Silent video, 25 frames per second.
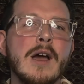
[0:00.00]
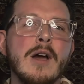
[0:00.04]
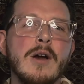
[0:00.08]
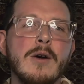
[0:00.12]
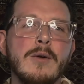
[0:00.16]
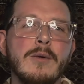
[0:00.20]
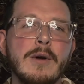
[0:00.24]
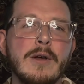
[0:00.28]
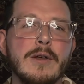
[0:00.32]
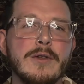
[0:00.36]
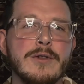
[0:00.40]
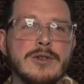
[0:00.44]

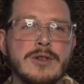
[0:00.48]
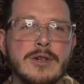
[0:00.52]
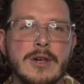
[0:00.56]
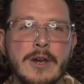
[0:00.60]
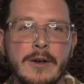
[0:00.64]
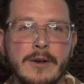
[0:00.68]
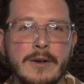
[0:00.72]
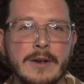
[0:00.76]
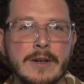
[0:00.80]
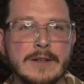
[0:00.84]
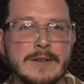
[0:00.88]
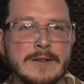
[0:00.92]
with
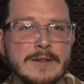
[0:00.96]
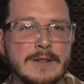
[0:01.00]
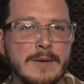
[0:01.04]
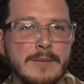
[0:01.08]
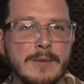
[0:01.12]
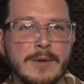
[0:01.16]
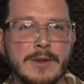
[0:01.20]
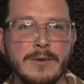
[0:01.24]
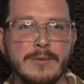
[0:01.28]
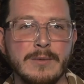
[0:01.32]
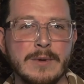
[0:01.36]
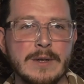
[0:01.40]
sharing some
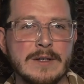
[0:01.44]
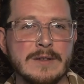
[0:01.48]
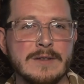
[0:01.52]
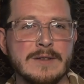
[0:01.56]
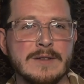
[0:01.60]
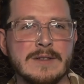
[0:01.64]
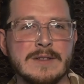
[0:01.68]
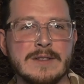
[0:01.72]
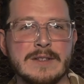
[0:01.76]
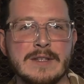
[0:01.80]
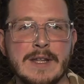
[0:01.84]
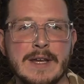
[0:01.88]
of the
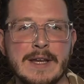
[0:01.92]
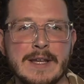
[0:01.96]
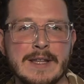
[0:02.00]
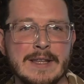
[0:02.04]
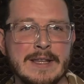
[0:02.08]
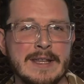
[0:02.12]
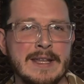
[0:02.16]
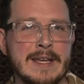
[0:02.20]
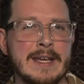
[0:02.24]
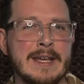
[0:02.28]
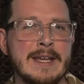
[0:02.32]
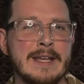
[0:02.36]
reasons that
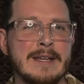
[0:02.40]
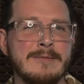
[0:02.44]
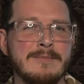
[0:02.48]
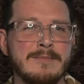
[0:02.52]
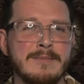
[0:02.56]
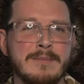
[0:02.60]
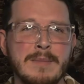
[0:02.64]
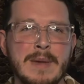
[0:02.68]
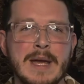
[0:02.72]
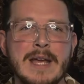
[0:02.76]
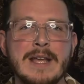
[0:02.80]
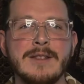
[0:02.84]
they
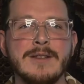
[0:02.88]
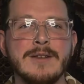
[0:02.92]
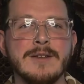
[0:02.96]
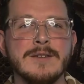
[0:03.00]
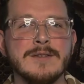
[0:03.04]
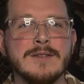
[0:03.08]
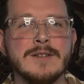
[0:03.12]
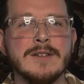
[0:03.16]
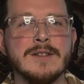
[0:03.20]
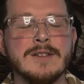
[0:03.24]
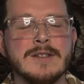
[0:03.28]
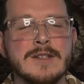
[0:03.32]
made those
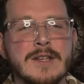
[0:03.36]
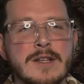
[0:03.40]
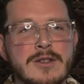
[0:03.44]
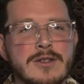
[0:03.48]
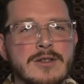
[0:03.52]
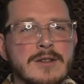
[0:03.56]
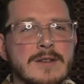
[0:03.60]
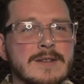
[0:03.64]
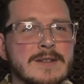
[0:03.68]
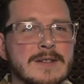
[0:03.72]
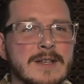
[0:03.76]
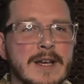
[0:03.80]
decisions.